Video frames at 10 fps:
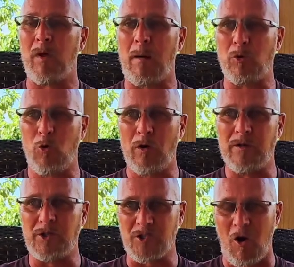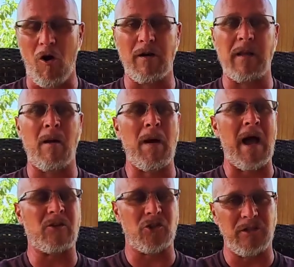But I'm going to start, and I'm
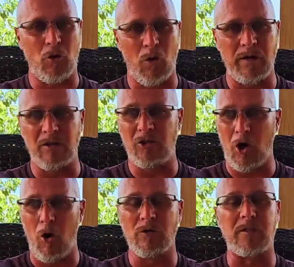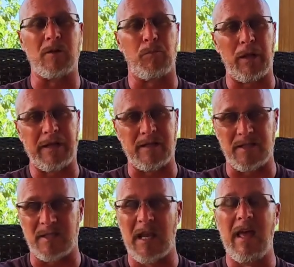actually going to go to the
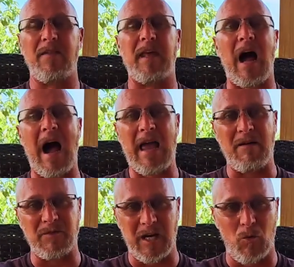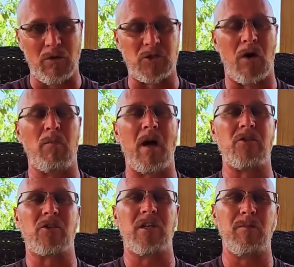places that I have dealt with. So I'm
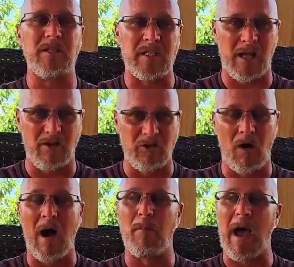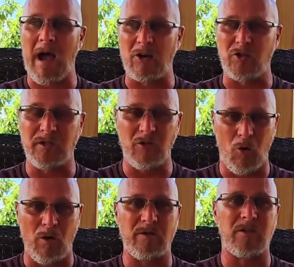not just going to be telling you. I'm actually
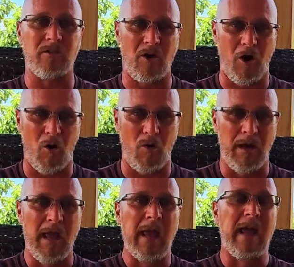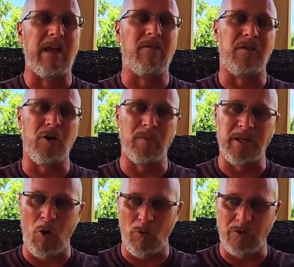going to go and film
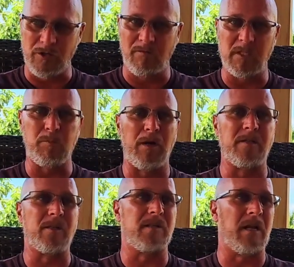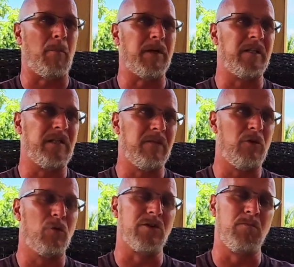the owners of these places, and I'm going to give
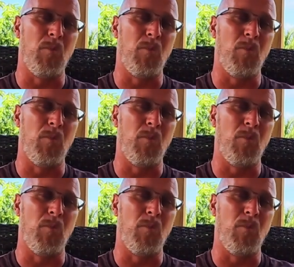you as